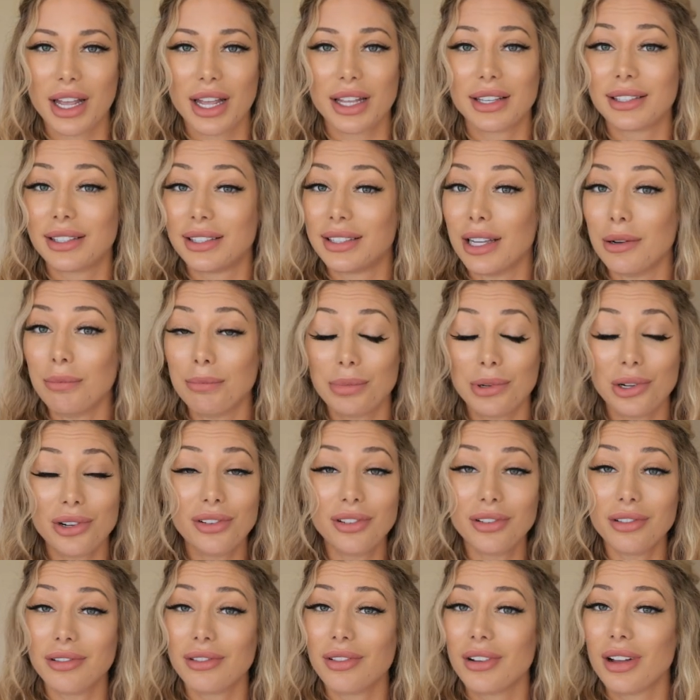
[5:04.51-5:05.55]

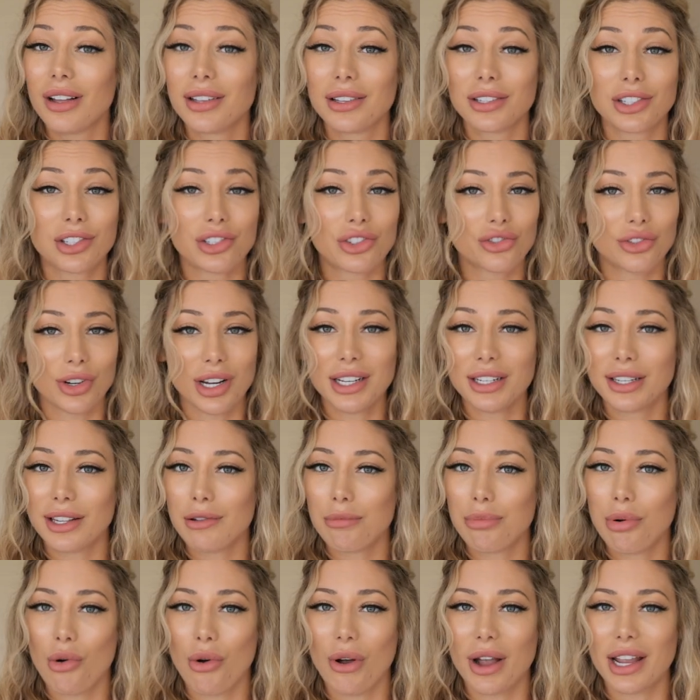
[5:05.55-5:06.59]
Simple, straight to the
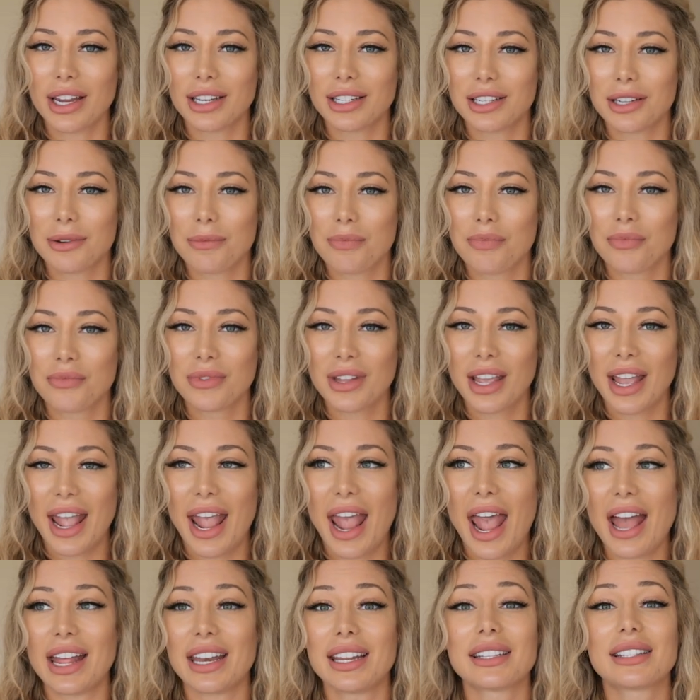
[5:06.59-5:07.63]
point,
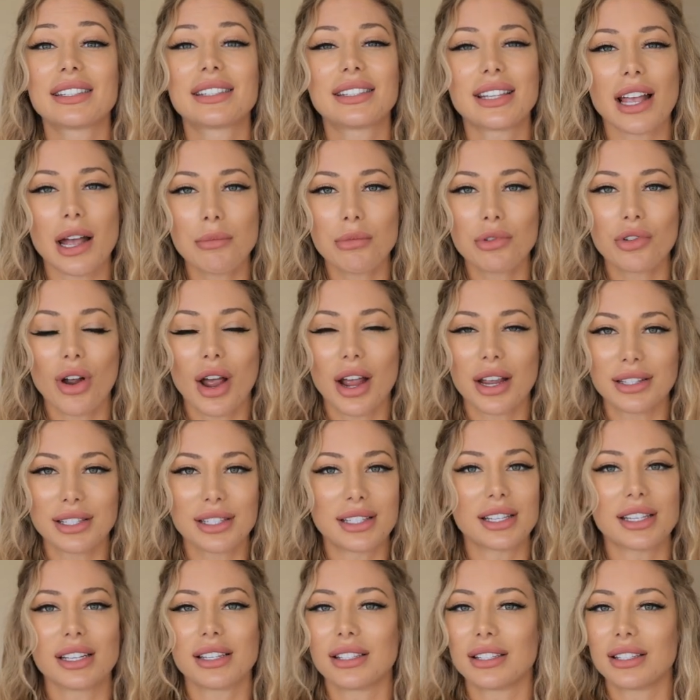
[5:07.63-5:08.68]
and it
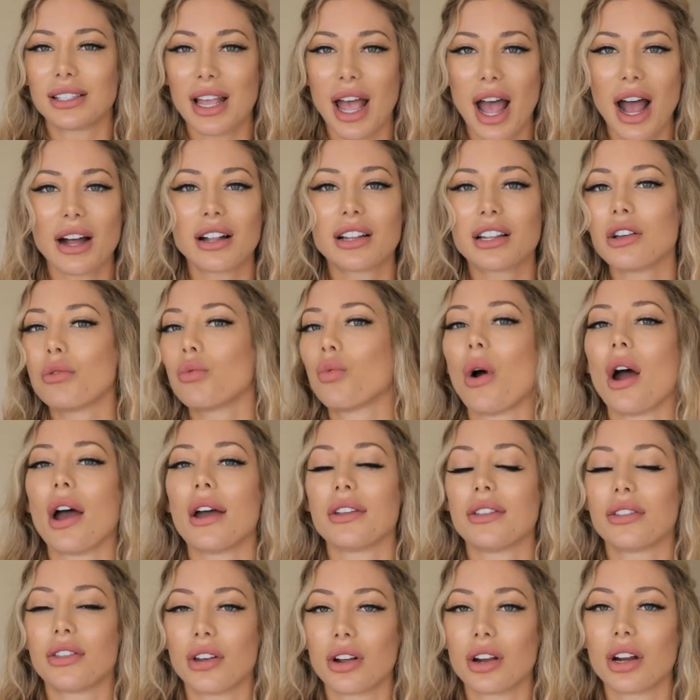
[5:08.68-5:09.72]
summarizes exactly
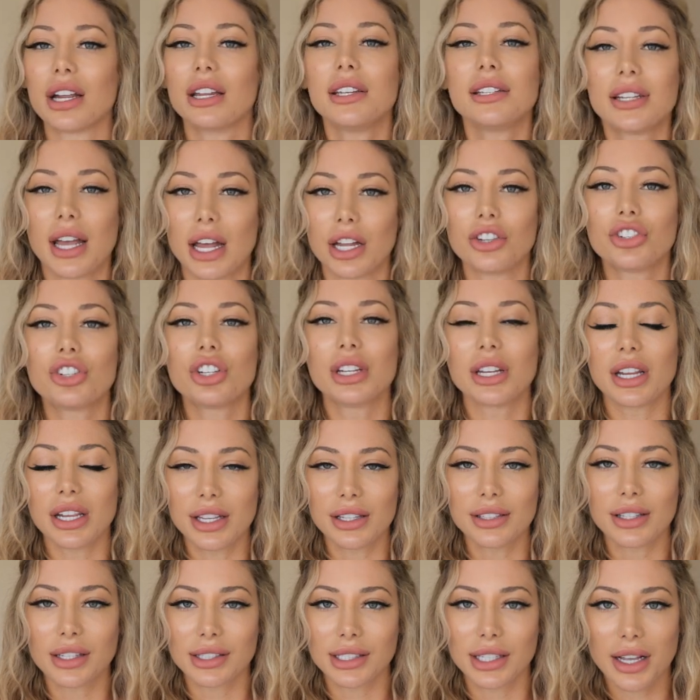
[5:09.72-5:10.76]
what their intention
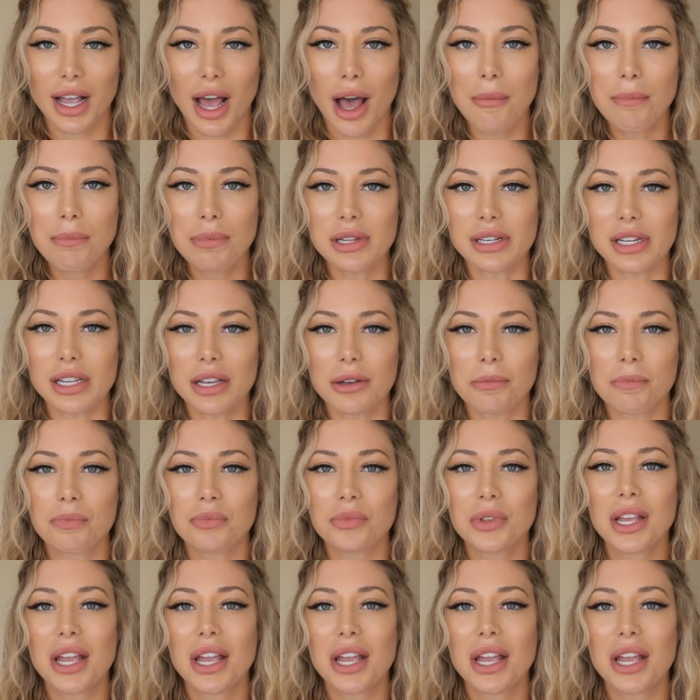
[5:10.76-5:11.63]
is as a company.